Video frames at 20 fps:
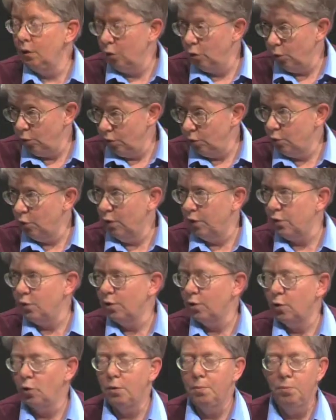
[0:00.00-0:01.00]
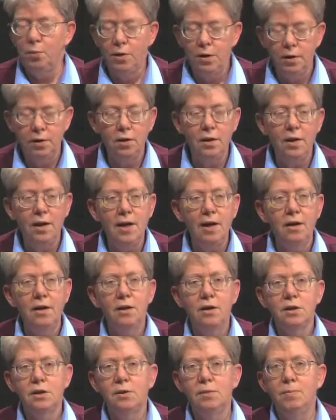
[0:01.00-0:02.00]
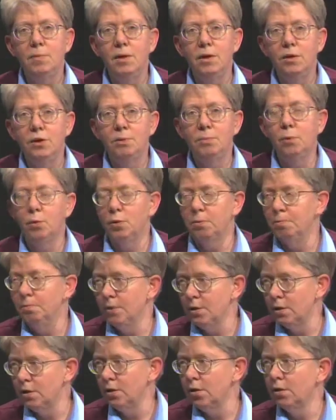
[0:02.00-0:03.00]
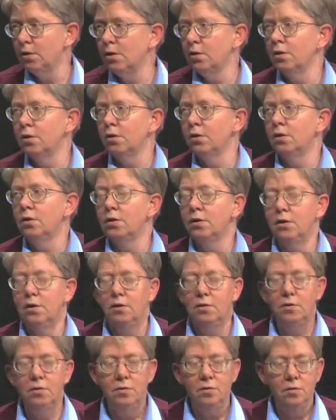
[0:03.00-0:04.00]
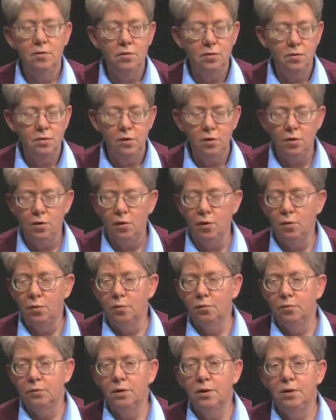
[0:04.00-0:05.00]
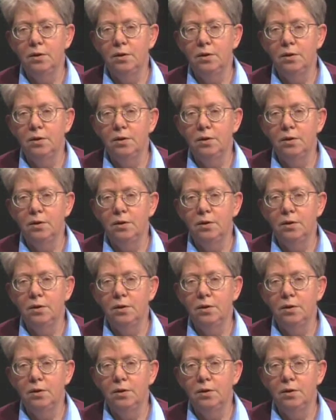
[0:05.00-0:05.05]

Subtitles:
And union treasury. Corporate, in that case, means both businesses and, you know,